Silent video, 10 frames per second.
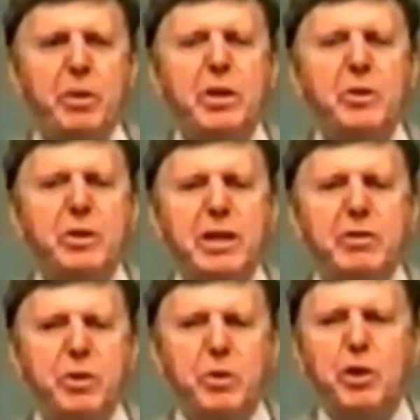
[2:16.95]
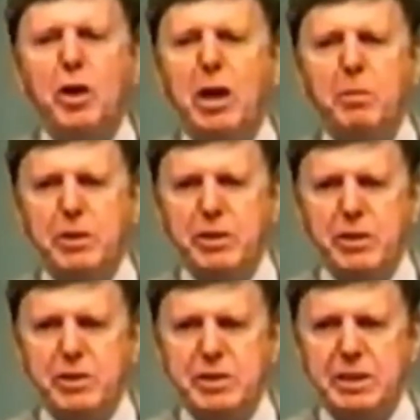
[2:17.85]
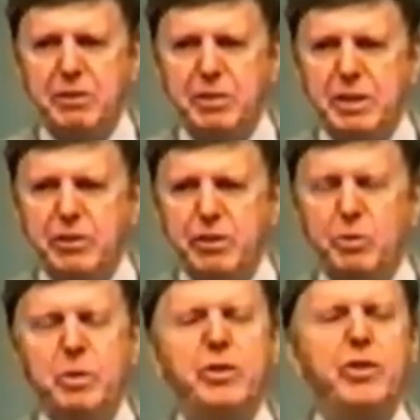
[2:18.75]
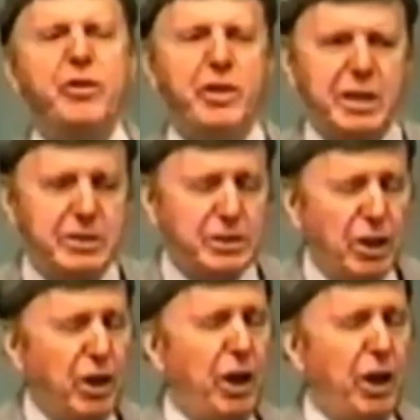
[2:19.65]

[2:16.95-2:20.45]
we don't give you the commentary's definition, which is this.